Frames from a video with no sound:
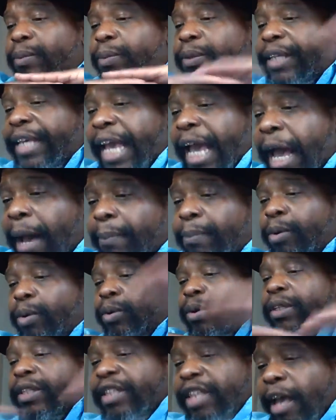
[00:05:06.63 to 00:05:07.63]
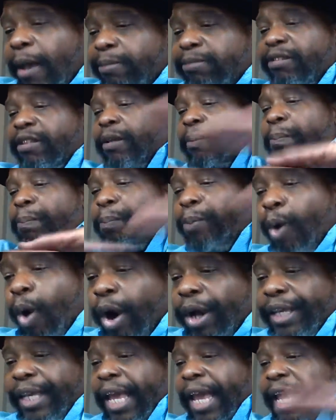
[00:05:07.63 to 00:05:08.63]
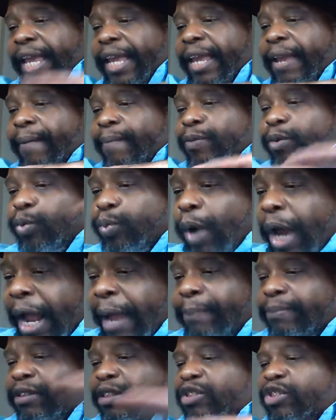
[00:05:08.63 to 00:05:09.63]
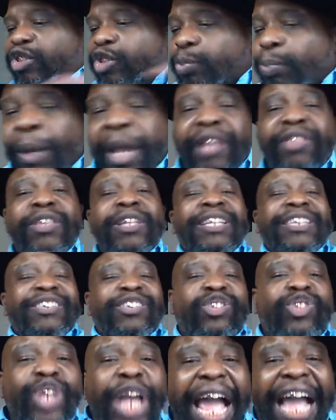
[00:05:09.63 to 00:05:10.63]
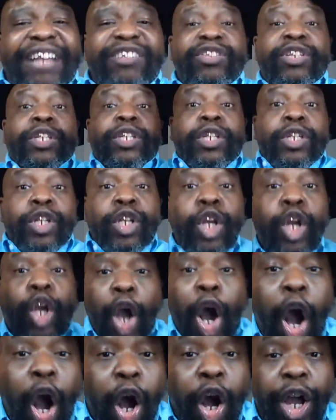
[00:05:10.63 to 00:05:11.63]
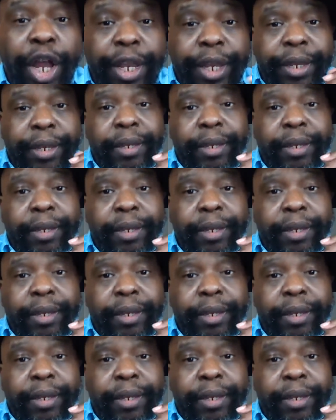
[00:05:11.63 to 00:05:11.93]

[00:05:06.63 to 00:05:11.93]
Campbell, Gibson, Boyer, Ramsey, Smith, Jackson, gone.